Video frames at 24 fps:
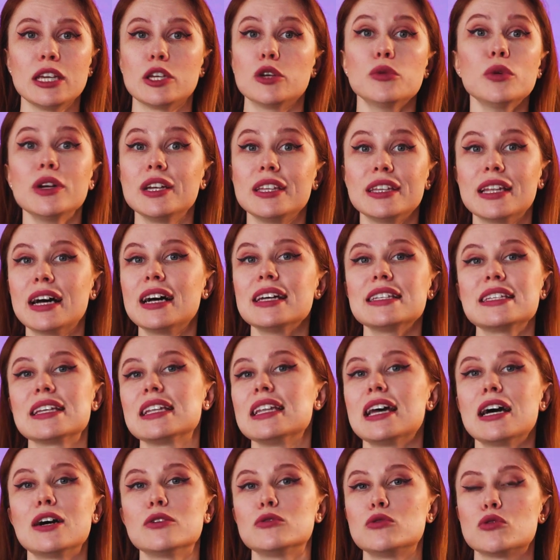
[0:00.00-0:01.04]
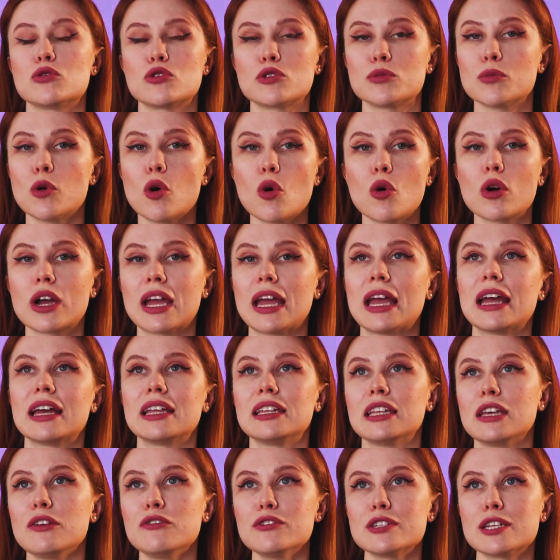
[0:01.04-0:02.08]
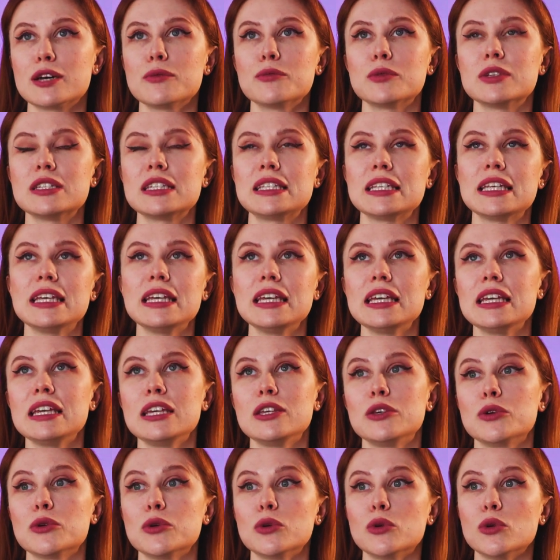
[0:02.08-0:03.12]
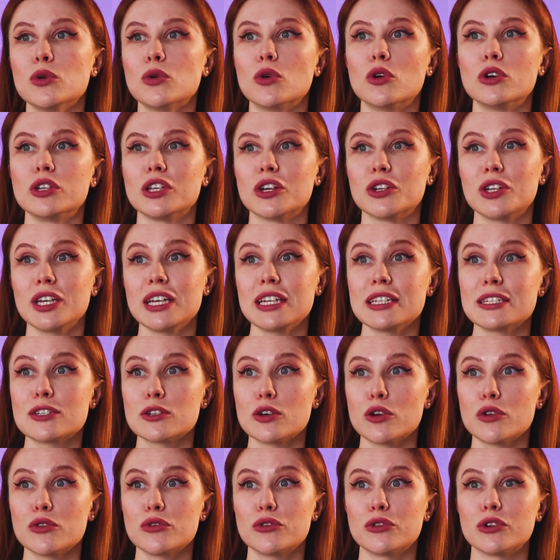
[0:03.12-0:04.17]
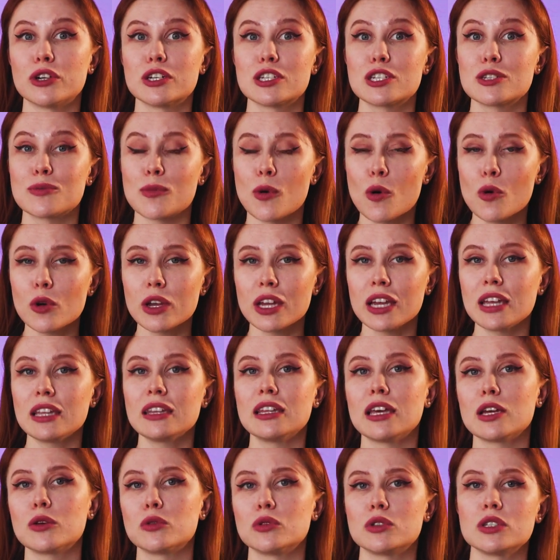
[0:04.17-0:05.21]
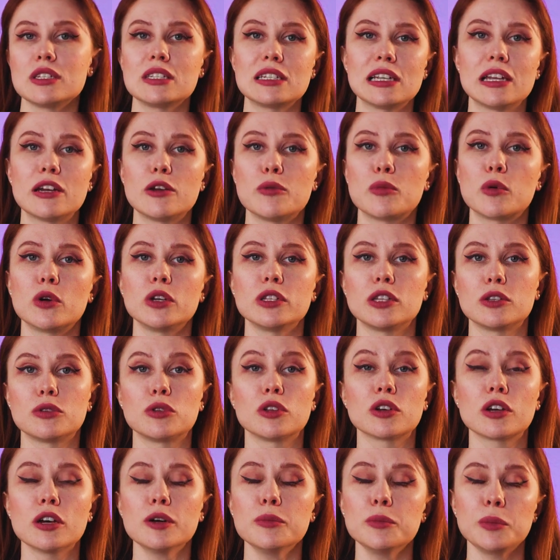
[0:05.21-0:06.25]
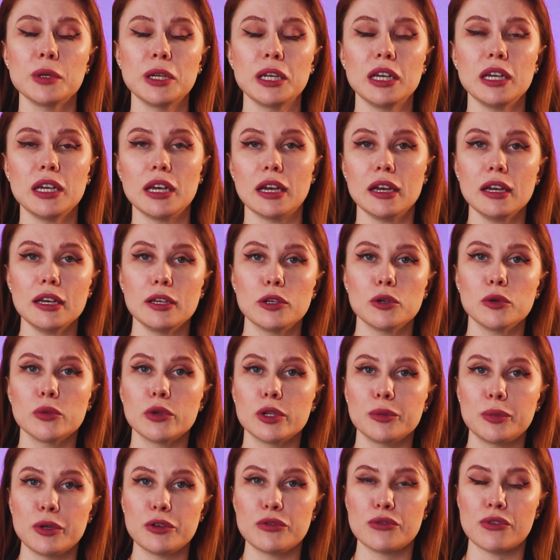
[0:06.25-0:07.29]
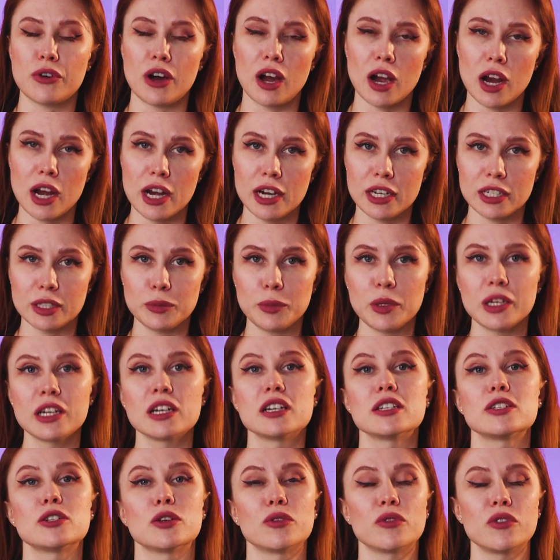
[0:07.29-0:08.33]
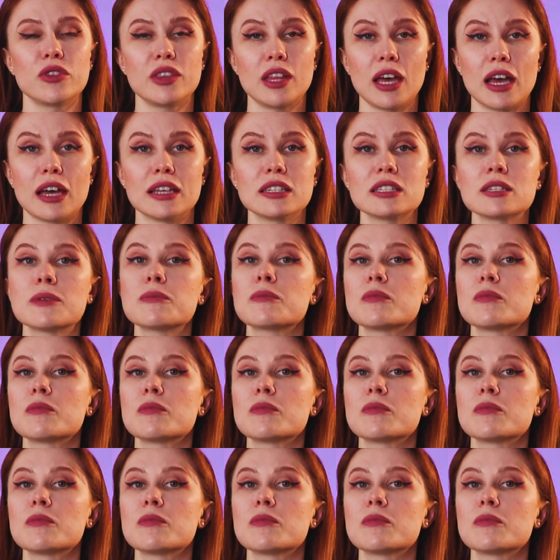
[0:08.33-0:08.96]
You were not allowed to smoke, and if someone see you on your days off smoking, they could easily report it to the company. Hey, you will be fired because of that.